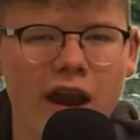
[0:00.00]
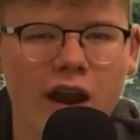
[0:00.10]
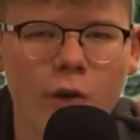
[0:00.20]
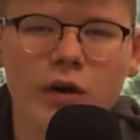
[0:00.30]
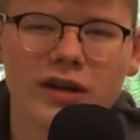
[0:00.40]

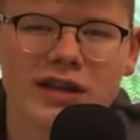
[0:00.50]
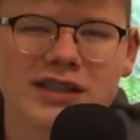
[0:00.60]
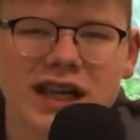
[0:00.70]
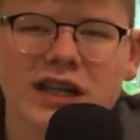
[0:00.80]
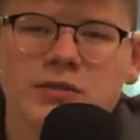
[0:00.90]
No one
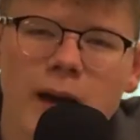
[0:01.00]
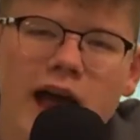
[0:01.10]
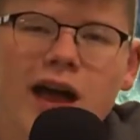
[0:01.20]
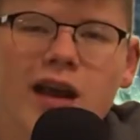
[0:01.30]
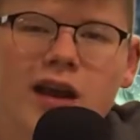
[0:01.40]
can say it's
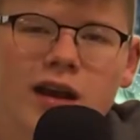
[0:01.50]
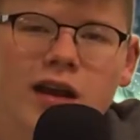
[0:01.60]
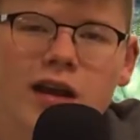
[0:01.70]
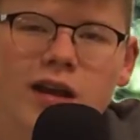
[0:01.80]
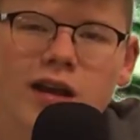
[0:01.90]
bad.
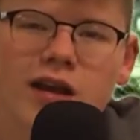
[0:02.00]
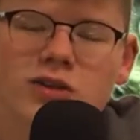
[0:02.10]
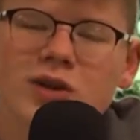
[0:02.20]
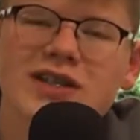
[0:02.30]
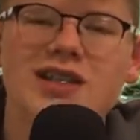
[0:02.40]

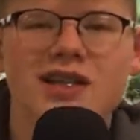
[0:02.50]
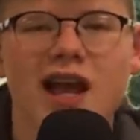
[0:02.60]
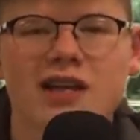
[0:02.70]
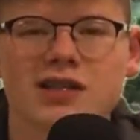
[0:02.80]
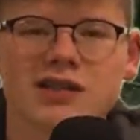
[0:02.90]
That's why it gets
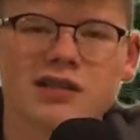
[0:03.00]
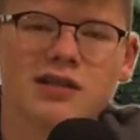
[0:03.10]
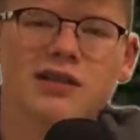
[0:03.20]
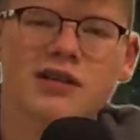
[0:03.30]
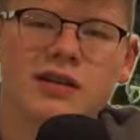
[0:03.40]
an S.
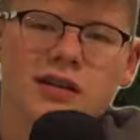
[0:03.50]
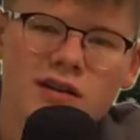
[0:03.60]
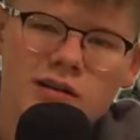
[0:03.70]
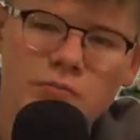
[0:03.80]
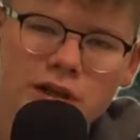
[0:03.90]

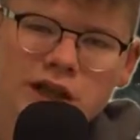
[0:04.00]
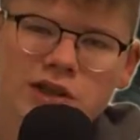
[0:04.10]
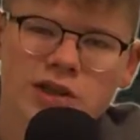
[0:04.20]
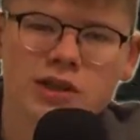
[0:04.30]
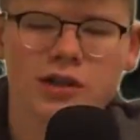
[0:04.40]

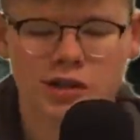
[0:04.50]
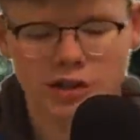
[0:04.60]
Peace.